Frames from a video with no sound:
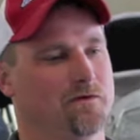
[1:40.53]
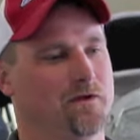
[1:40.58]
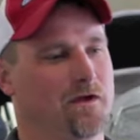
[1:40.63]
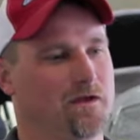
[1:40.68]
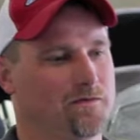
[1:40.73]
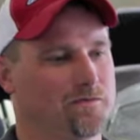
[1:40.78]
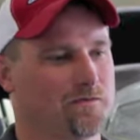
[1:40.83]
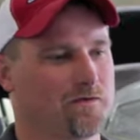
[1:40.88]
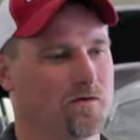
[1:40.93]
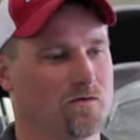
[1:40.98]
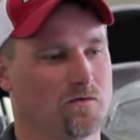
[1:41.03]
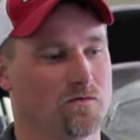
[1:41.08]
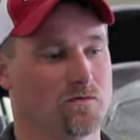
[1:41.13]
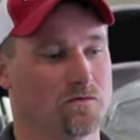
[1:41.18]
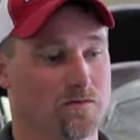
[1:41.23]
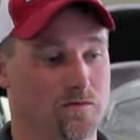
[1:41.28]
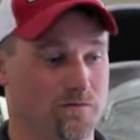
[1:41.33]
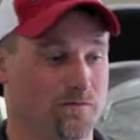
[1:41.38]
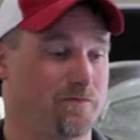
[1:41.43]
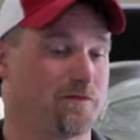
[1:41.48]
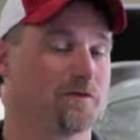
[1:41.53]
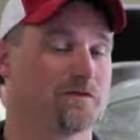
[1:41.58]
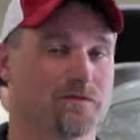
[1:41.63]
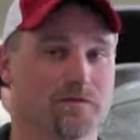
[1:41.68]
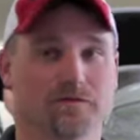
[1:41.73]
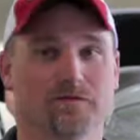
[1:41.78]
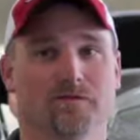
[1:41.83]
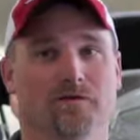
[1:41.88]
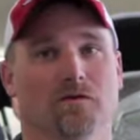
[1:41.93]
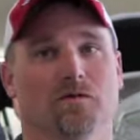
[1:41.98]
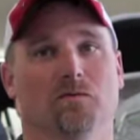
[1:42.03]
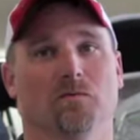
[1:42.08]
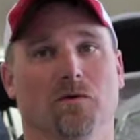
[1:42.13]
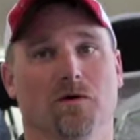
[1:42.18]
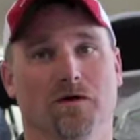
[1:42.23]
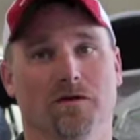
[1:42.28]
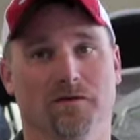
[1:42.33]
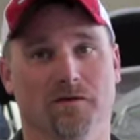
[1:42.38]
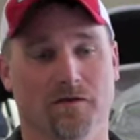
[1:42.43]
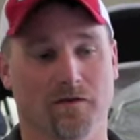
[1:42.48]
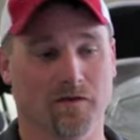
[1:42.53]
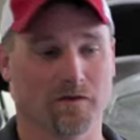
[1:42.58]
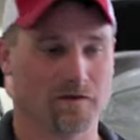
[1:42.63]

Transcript: As co-owner, this is year one.